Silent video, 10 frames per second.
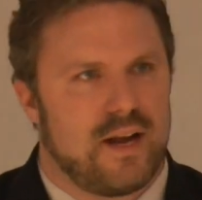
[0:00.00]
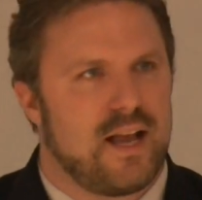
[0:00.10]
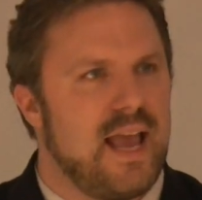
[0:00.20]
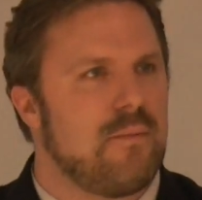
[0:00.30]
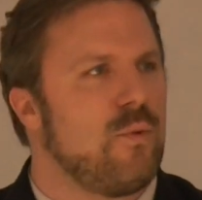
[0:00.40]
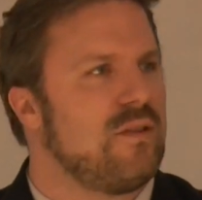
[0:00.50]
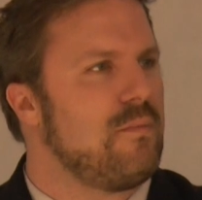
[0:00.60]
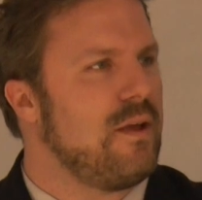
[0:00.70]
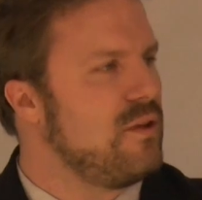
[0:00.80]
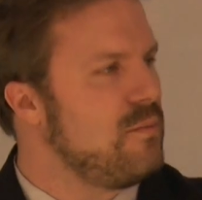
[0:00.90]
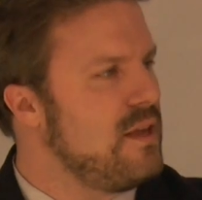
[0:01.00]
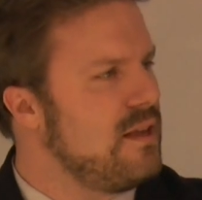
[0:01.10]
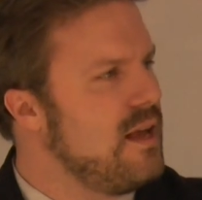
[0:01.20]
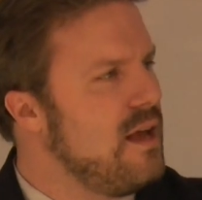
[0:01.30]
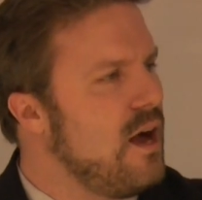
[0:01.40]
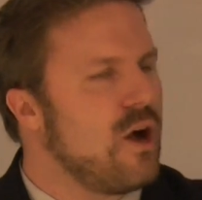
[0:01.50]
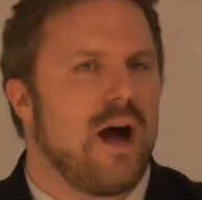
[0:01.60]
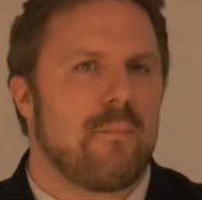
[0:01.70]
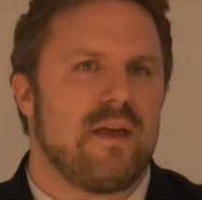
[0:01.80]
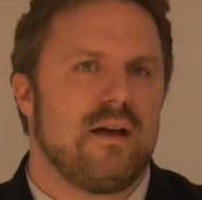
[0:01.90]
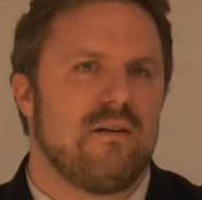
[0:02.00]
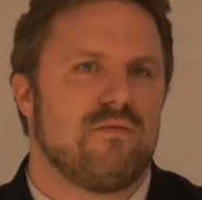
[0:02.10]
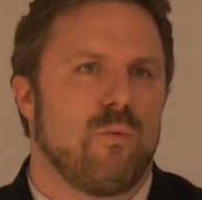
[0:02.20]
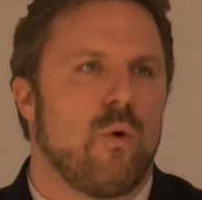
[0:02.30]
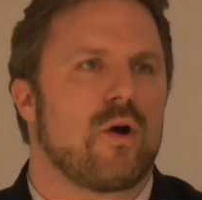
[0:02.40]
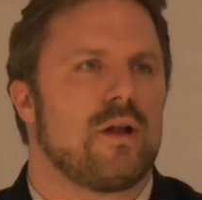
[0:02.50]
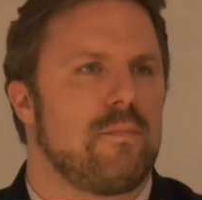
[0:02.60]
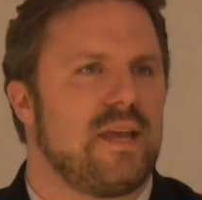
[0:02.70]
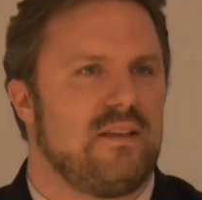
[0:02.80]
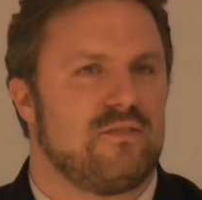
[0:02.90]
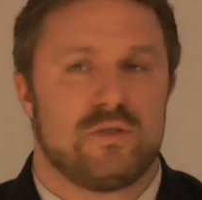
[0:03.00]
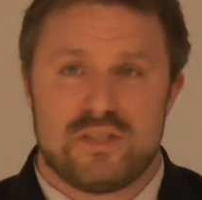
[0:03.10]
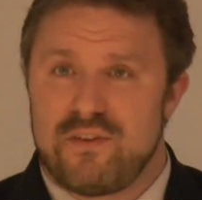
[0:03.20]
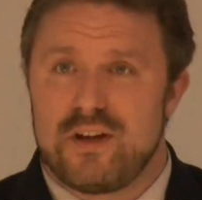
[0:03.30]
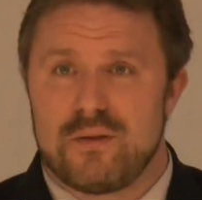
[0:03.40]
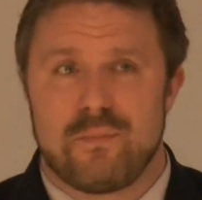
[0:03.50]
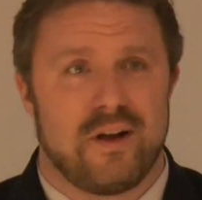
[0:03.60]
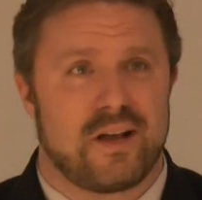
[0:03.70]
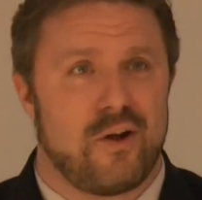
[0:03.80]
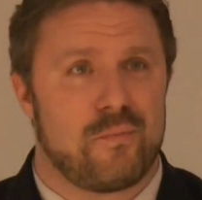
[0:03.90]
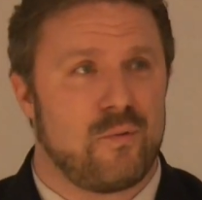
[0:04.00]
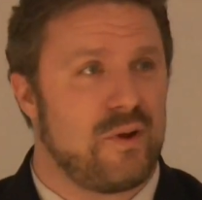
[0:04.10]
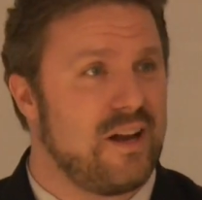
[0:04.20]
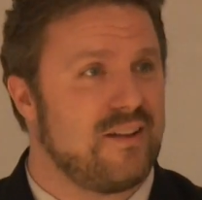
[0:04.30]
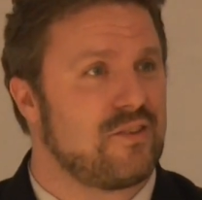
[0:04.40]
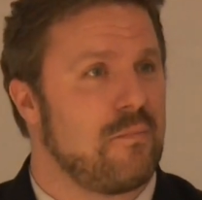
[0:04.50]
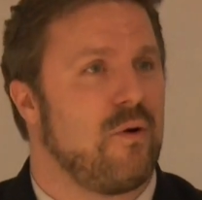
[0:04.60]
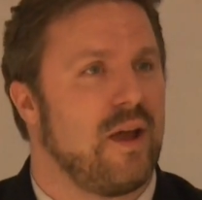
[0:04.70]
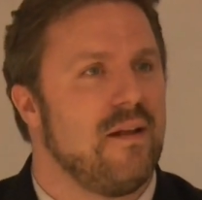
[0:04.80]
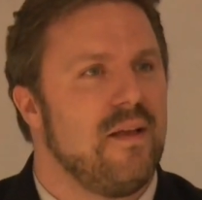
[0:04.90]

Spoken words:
I came with me a copy of War and Peace, which is a very good book, and I hope you read it at some point.